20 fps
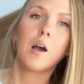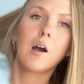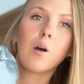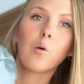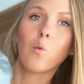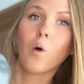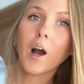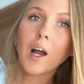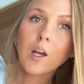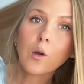
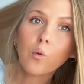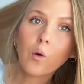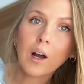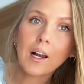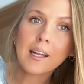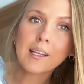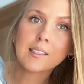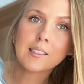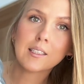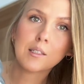Why
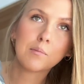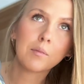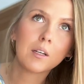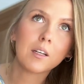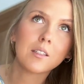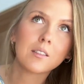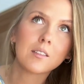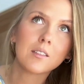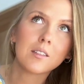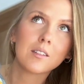quality?
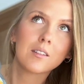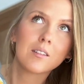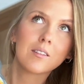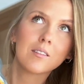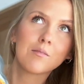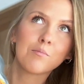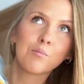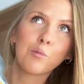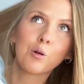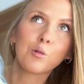Because
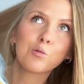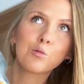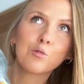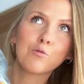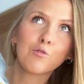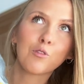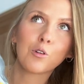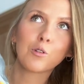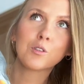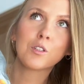
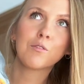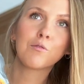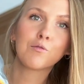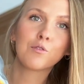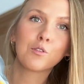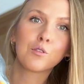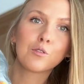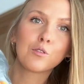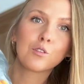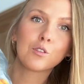most frozen
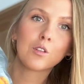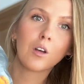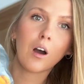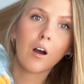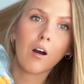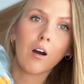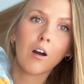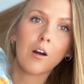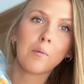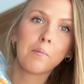fruits
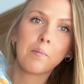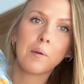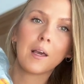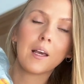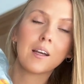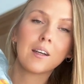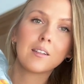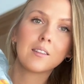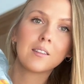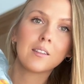are
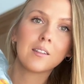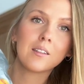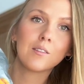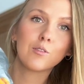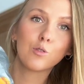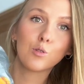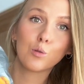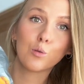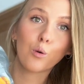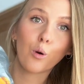picked
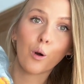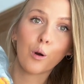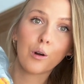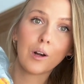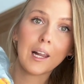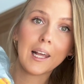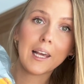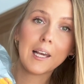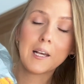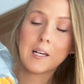too
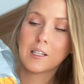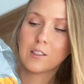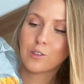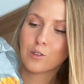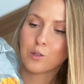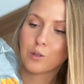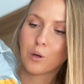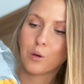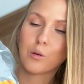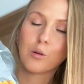early,
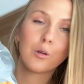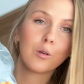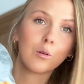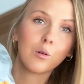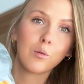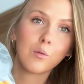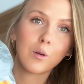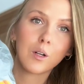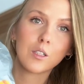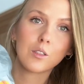so you
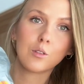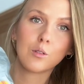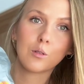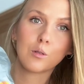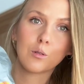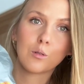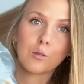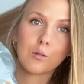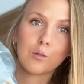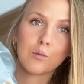don't want
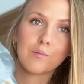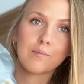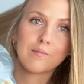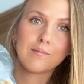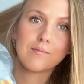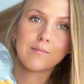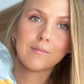to